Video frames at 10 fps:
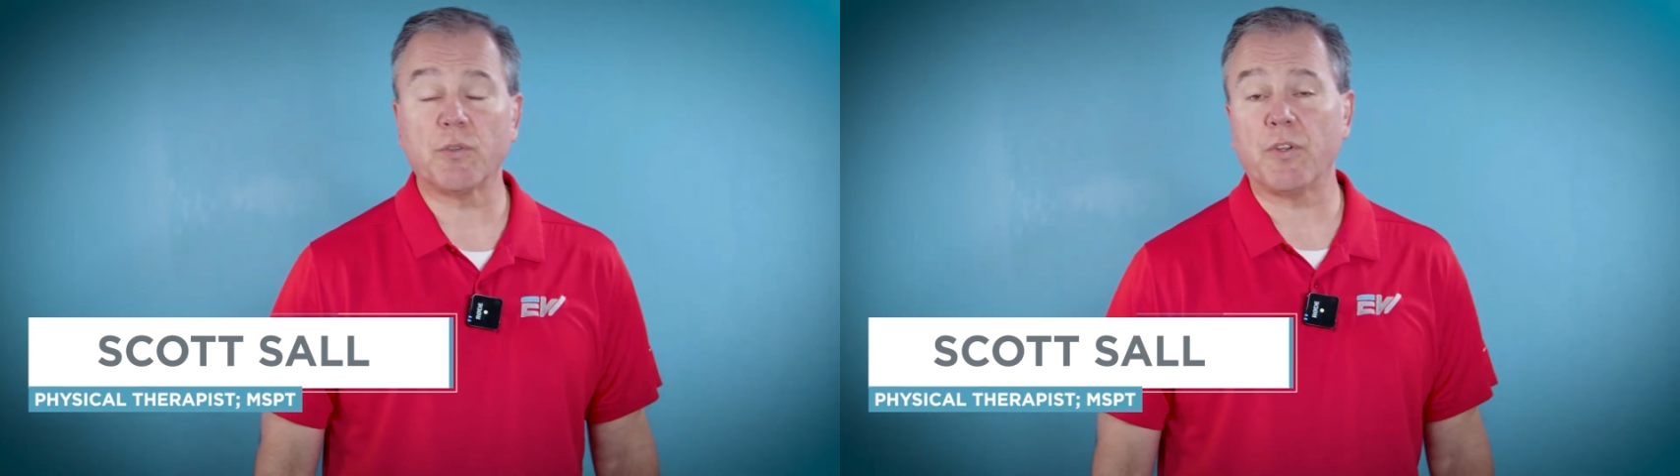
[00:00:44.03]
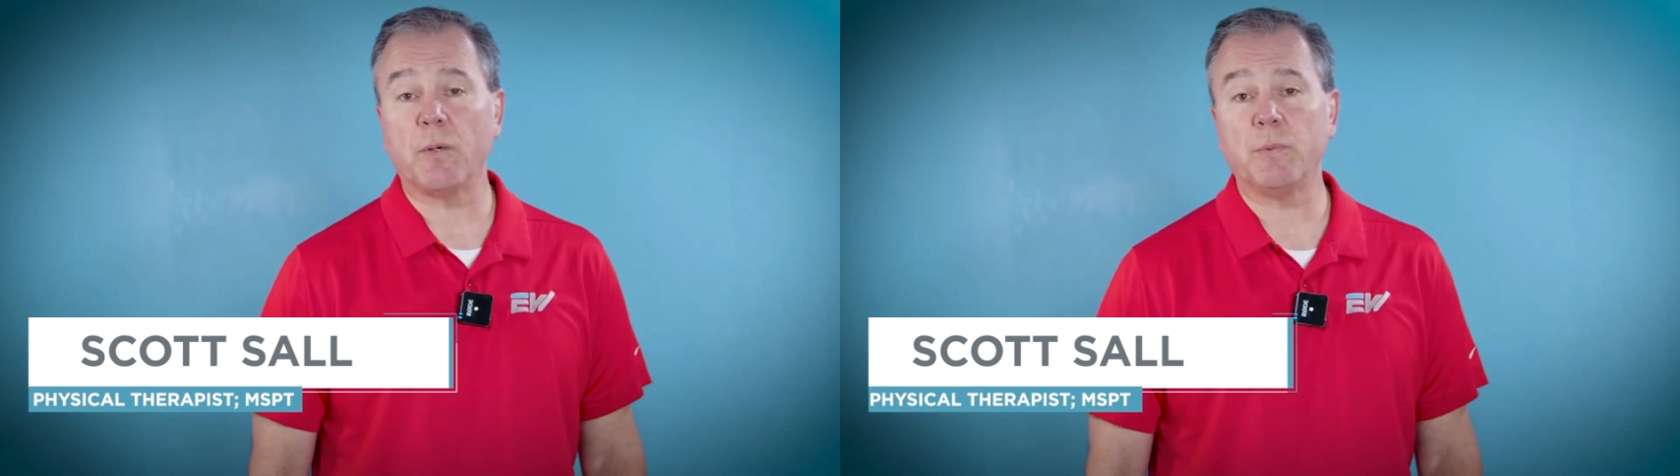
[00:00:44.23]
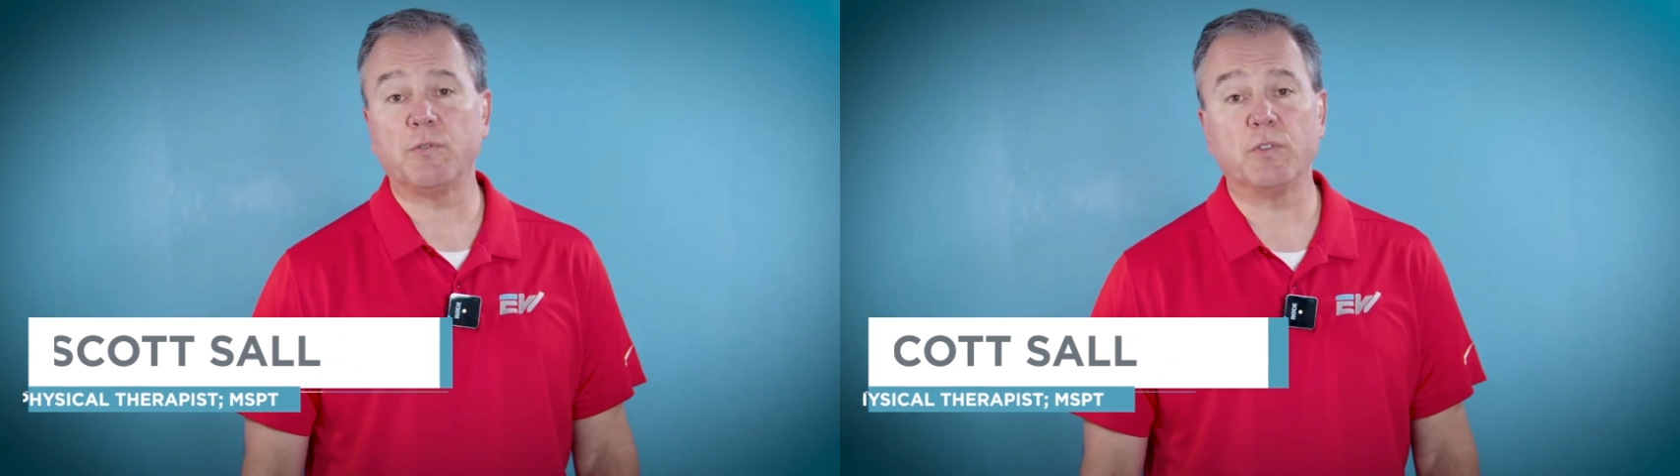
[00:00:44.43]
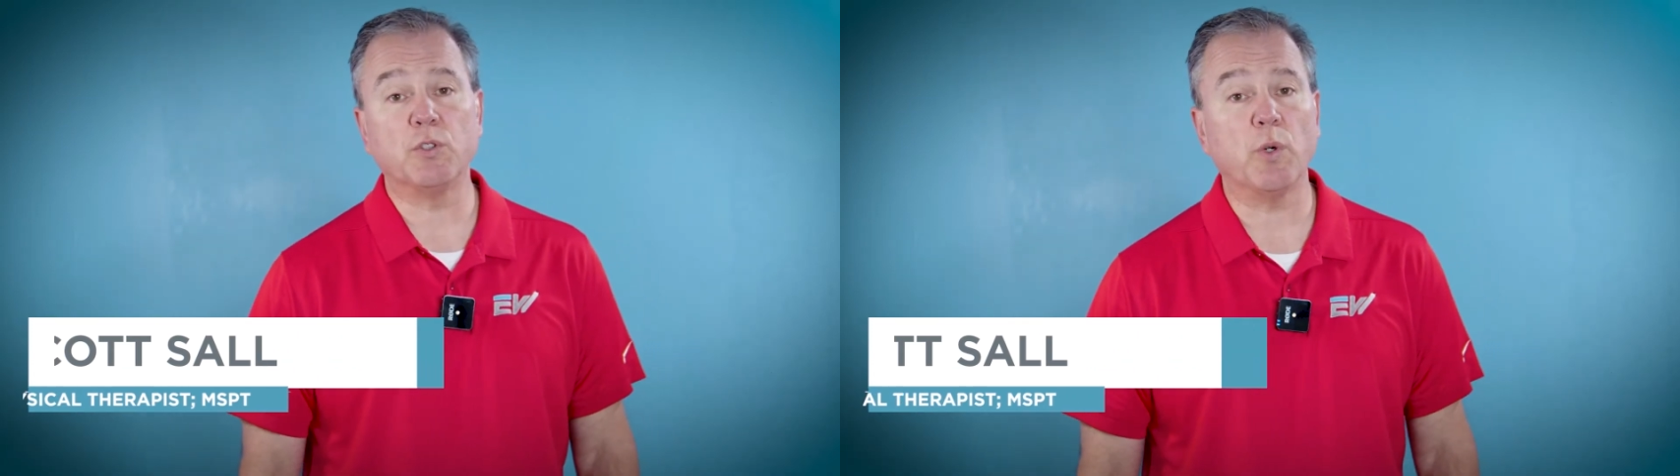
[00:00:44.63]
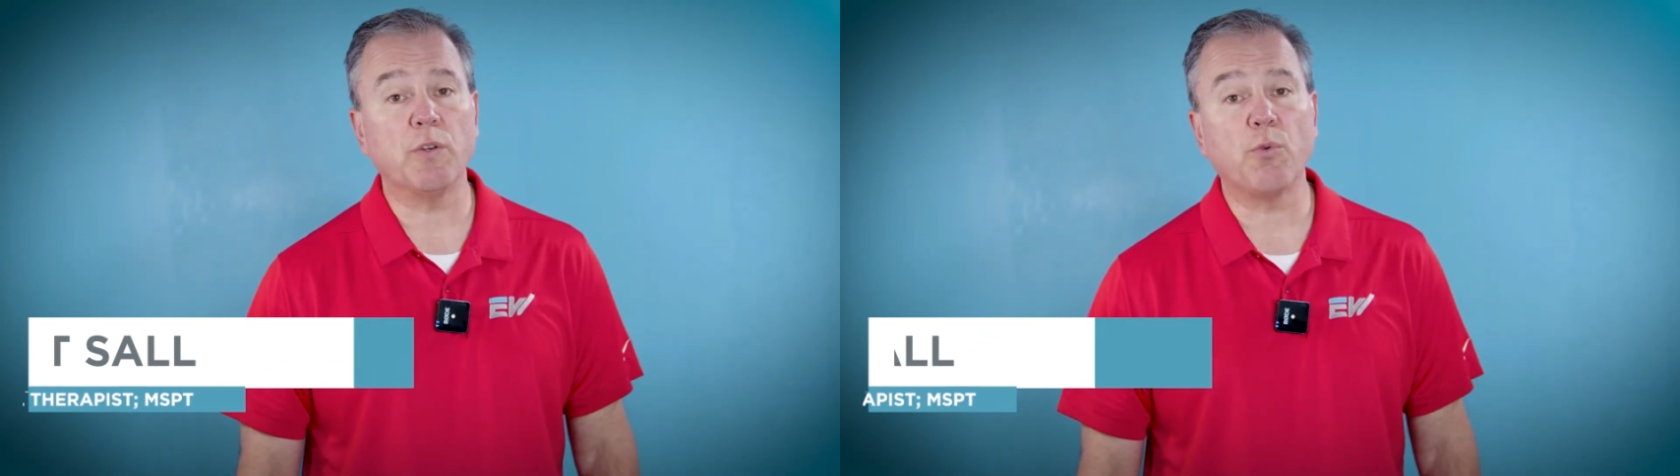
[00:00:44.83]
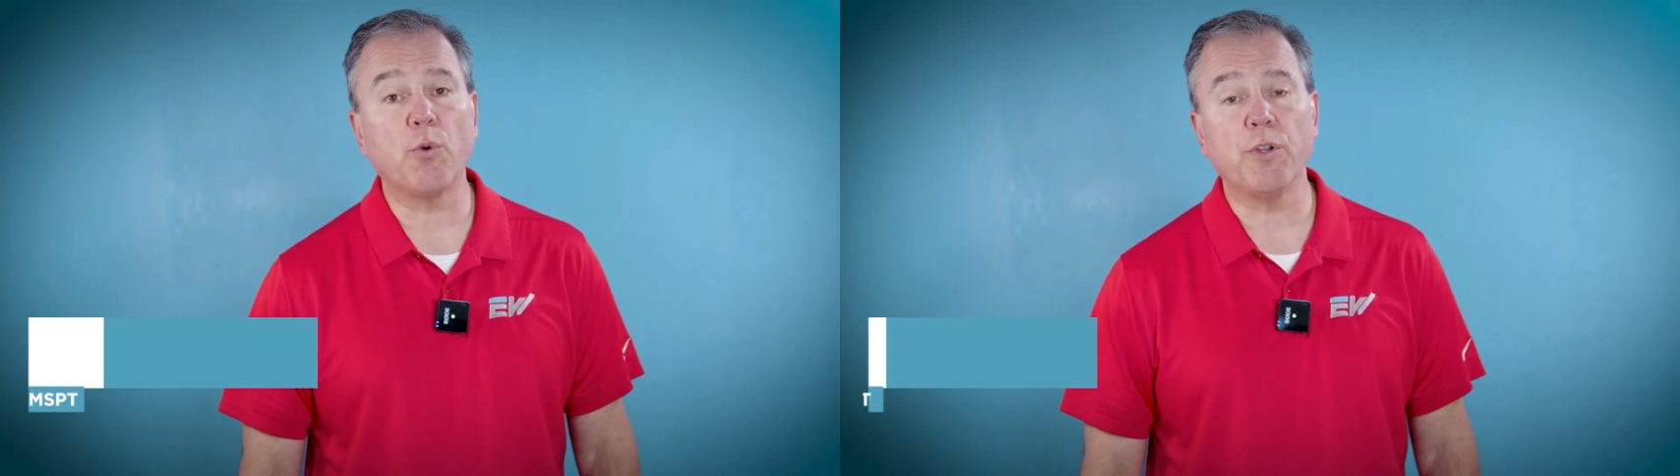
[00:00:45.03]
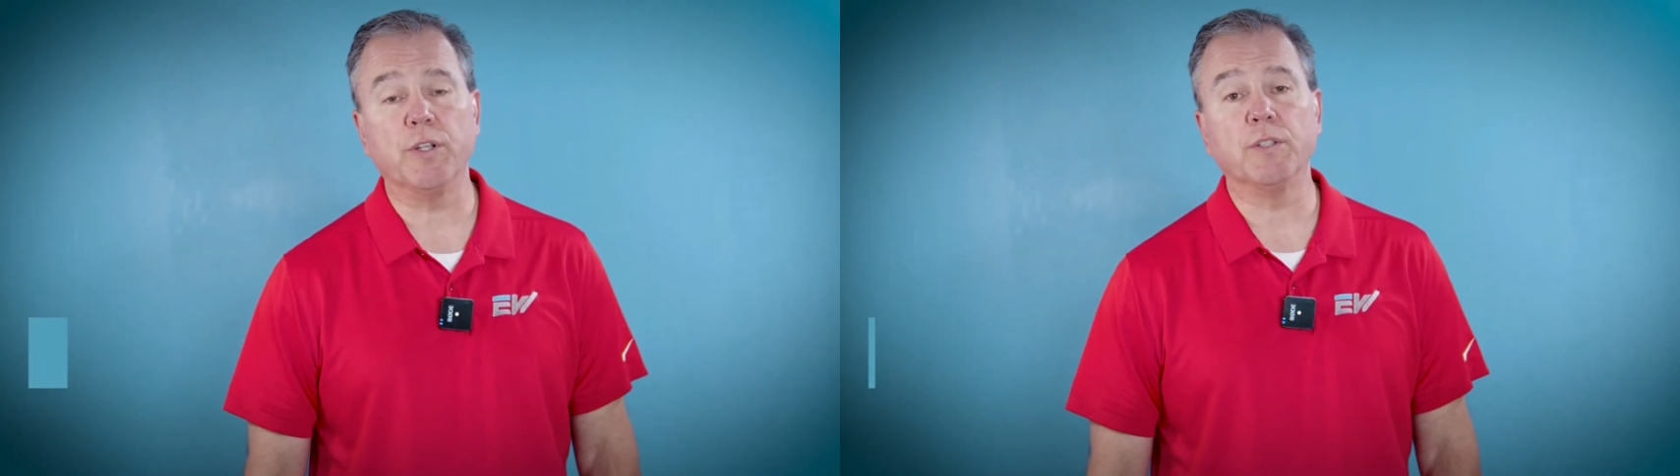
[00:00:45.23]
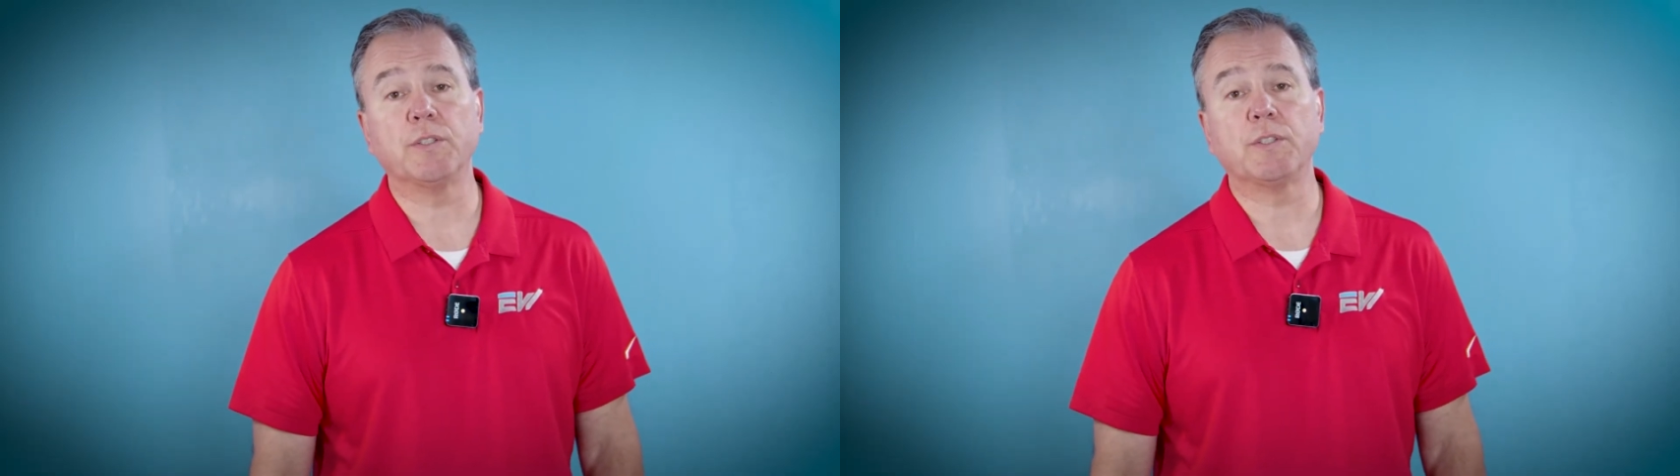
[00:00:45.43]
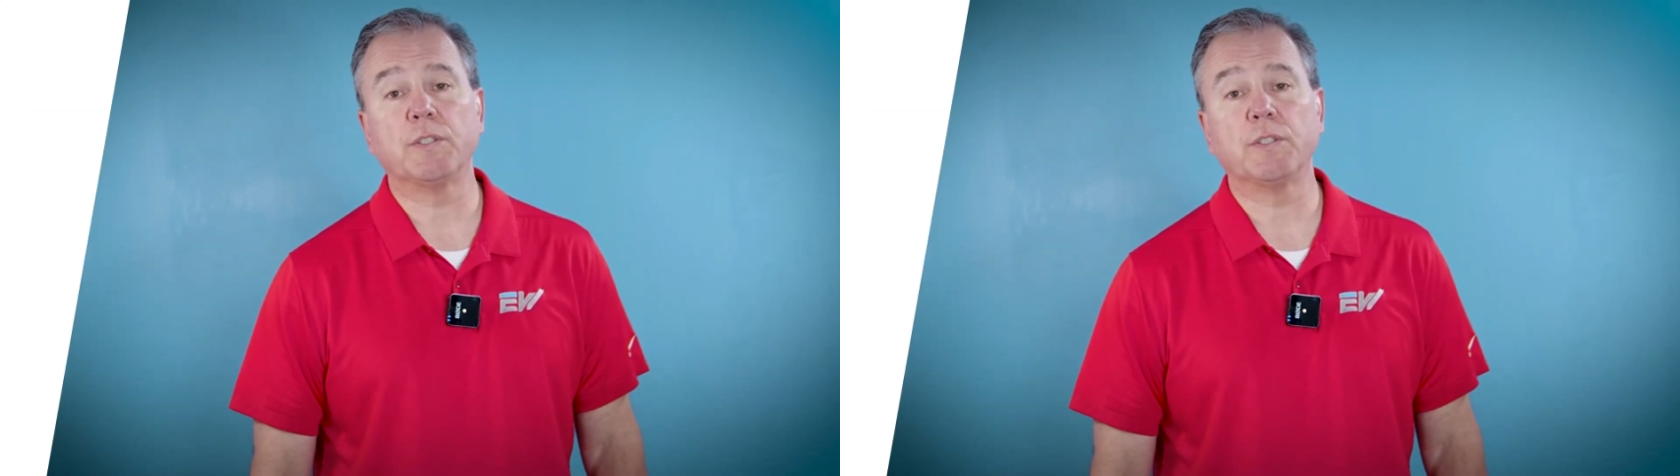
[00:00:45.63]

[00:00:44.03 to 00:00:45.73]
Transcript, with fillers: therapist for twenty-four years.